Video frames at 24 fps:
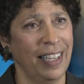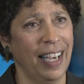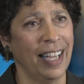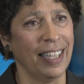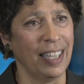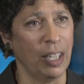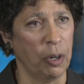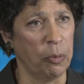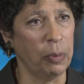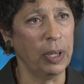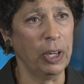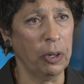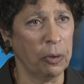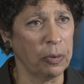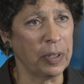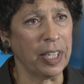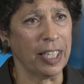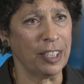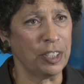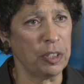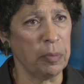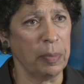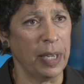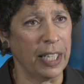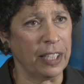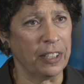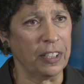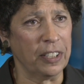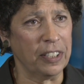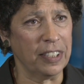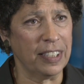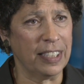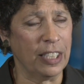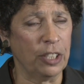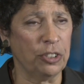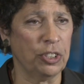and that we don't get to make the
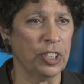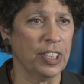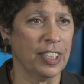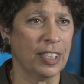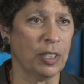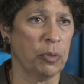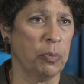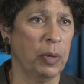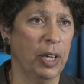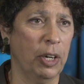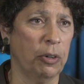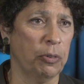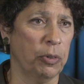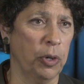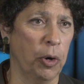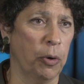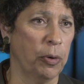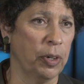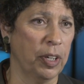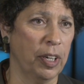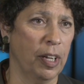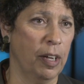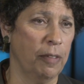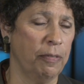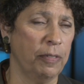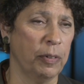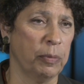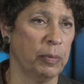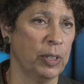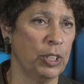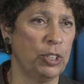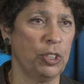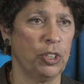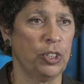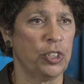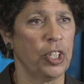decisions and we don't know enough and
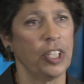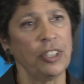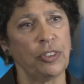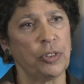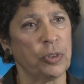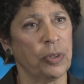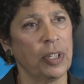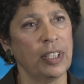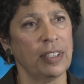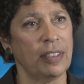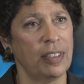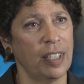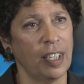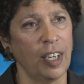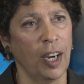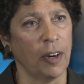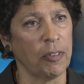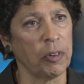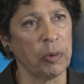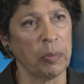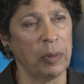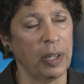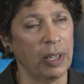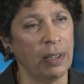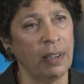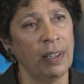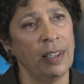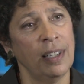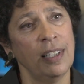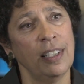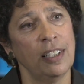we should just trust the government